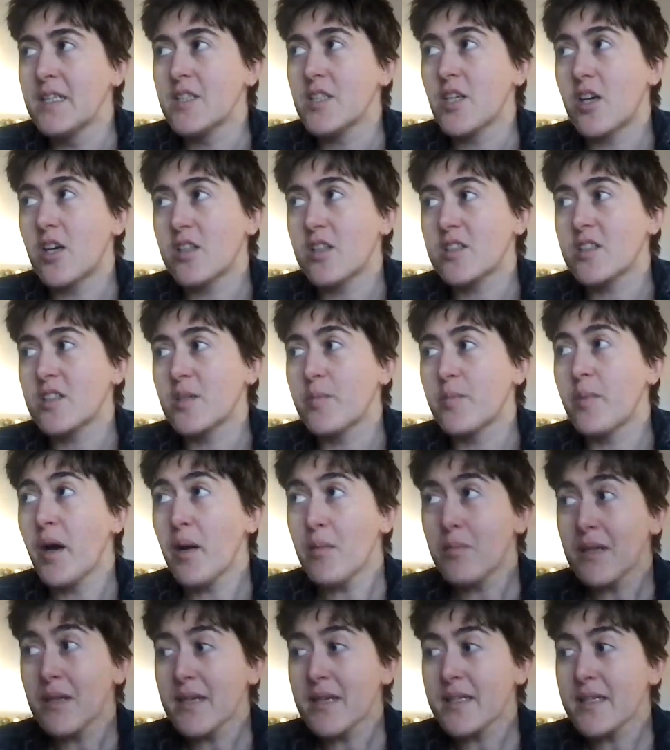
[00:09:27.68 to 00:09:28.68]
talk to the
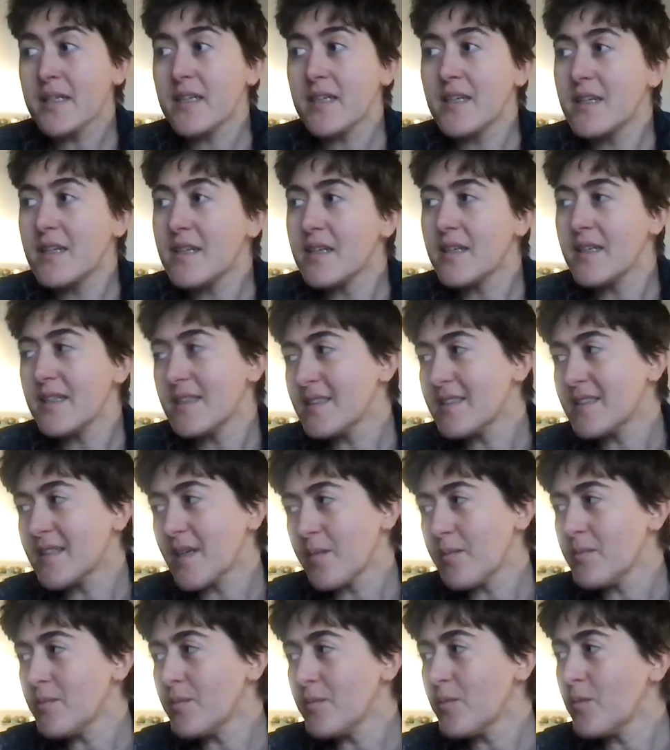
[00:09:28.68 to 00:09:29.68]
public in
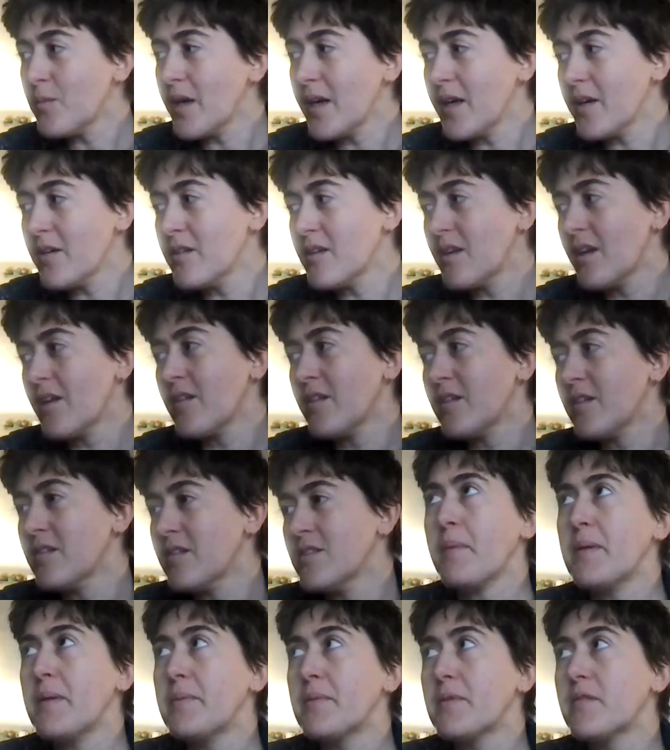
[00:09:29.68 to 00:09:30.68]
some way or another,
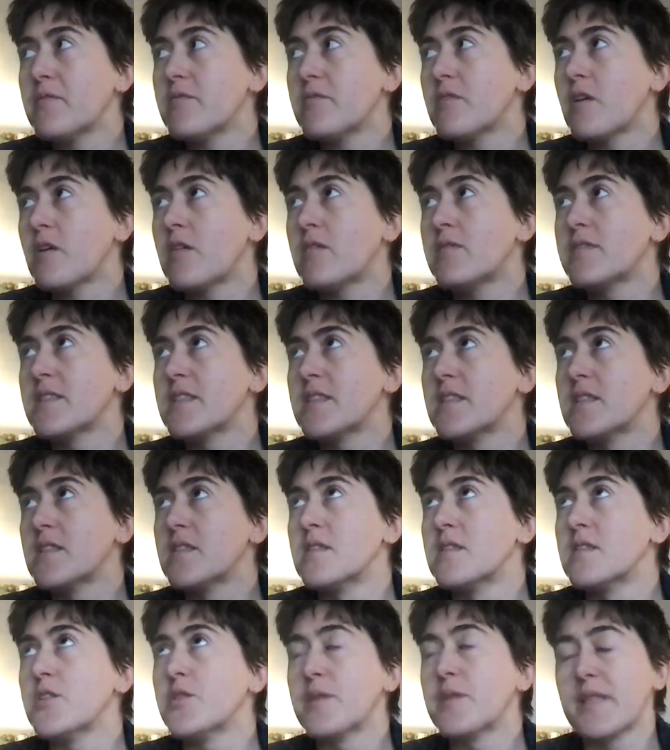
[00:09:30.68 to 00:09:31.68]
people involved
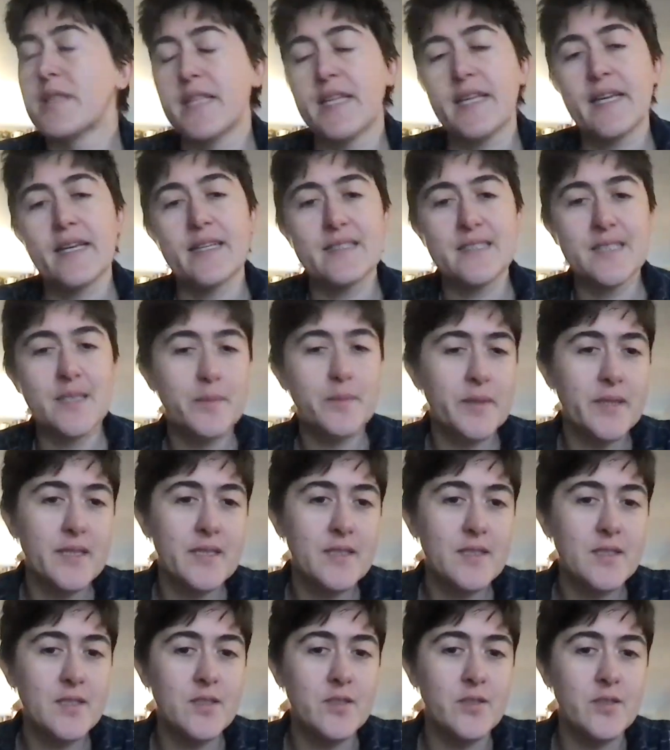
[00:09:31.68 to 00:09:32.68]
in doing the
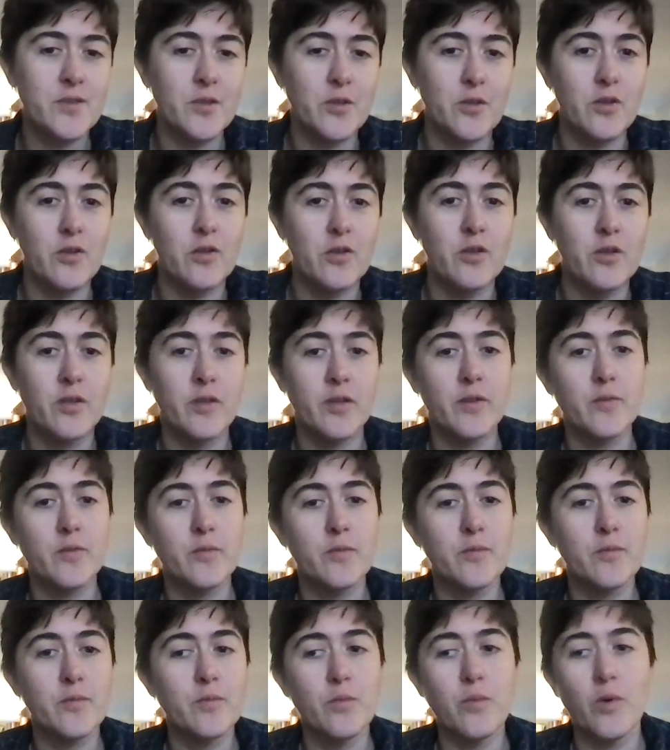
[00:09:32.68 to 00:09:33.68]
exhibits or
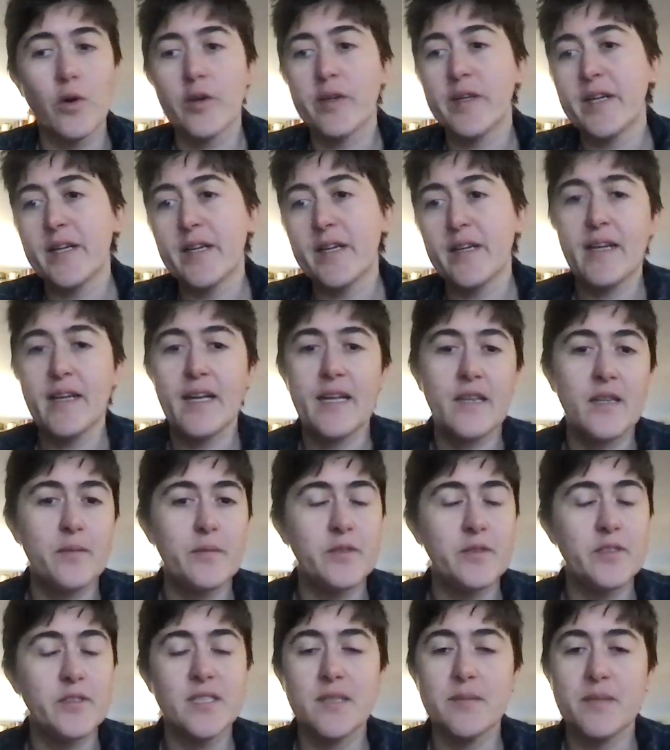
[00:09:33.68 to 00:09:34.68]
working in the
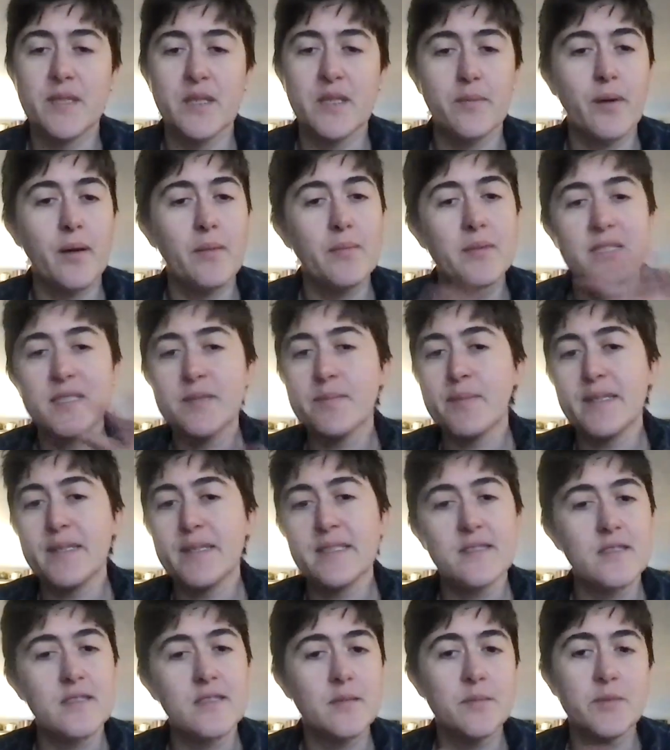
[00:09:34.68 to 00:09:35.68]
museum, in the public
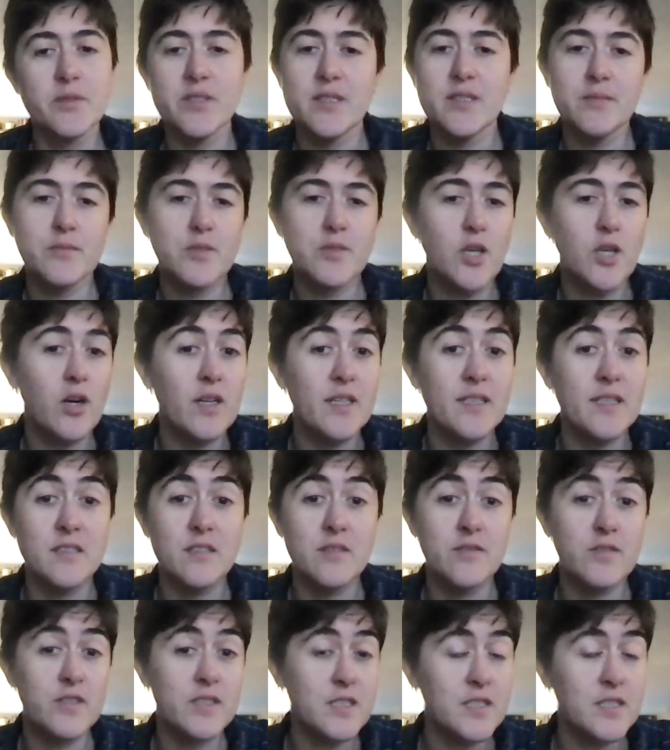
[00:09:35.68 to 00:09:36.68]
spaces in the museum, talking
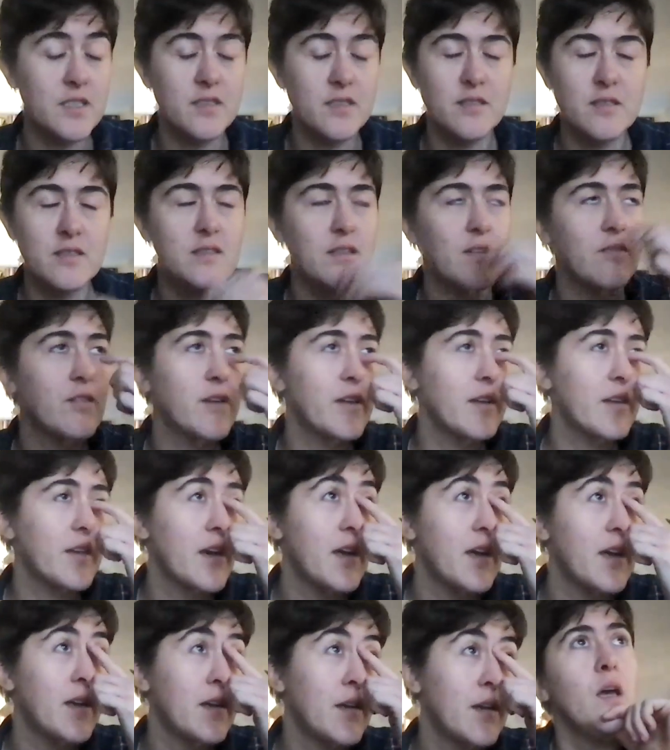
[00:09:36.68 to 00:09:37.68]
to visitors, stuff like
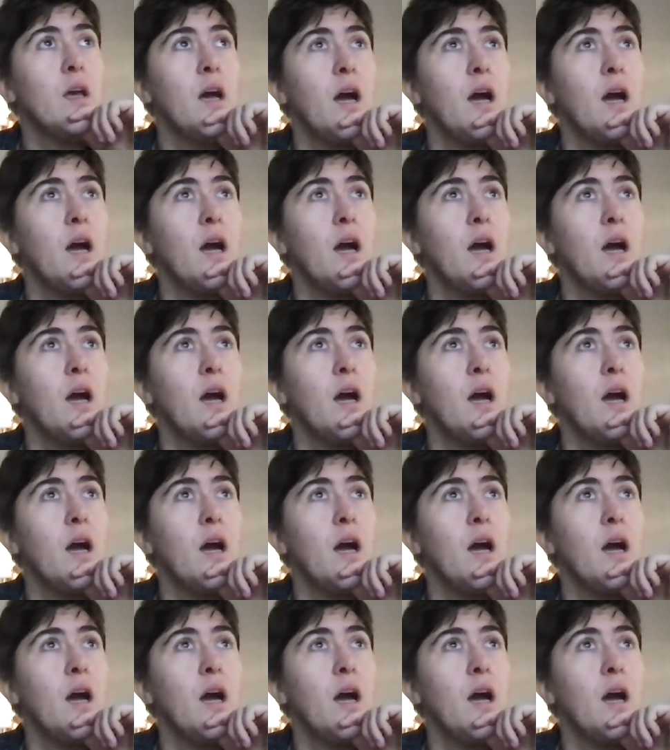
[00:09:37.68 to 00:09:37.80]
that.